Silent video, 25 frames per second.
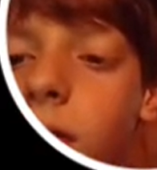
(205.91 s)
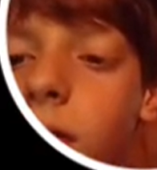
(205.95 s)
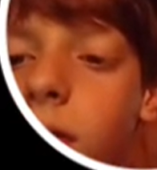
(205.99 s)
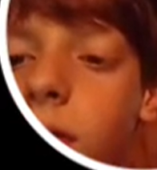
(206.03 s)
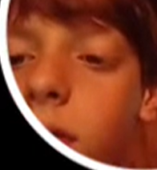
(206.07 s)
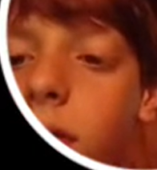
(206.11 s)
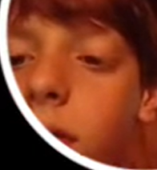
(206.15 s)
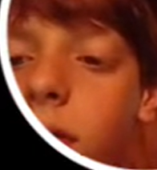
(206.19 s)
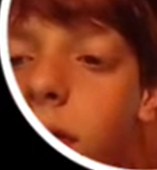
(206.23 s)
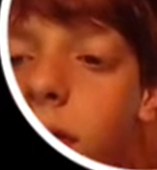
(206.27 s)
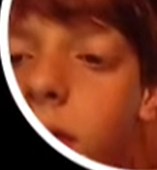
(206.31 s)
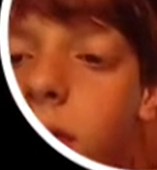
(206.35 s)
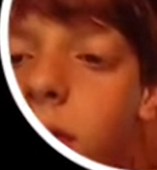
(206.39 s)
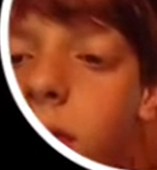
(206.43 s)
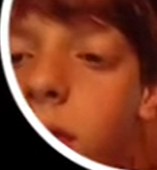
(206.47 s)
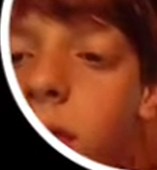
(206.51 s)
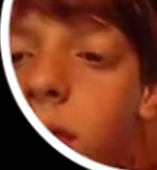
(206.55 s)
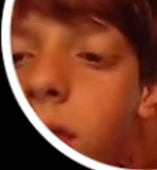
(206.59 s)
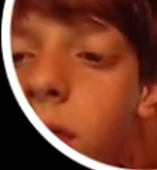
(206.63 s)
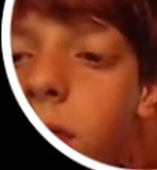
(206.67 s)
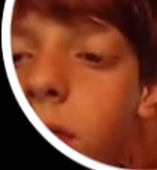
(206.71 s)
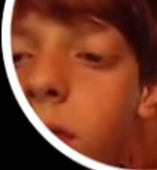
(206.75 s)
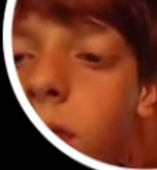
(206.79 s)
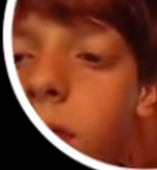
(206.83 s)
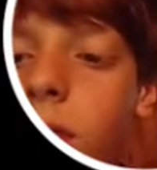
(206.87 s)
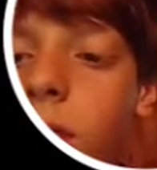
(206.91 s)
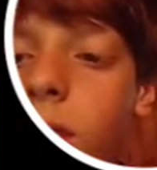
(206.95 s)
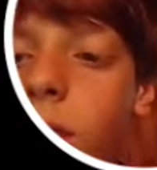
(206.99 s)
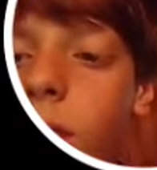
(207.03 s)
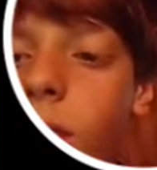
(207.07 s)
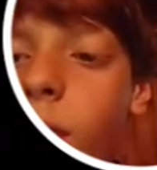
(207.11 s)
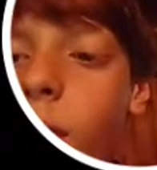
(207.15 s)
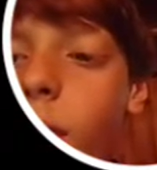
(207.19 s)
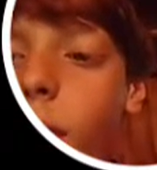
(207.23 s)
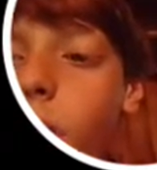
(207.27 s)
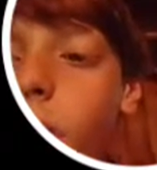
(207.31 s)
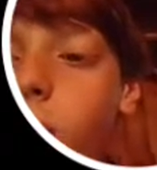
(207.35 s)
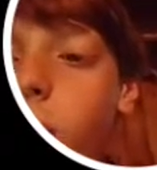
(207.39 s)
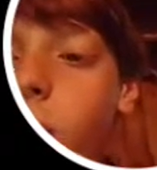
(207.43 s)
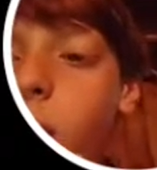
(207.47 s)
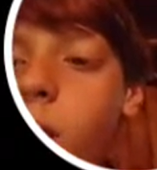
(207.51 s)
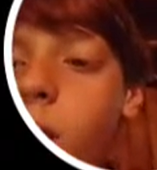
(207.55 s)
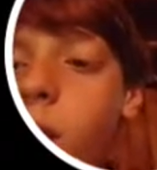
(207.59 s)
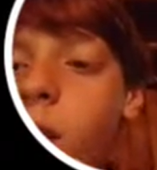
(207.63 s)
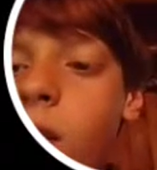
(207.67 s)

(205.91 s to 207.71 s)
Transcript: Nothing is said.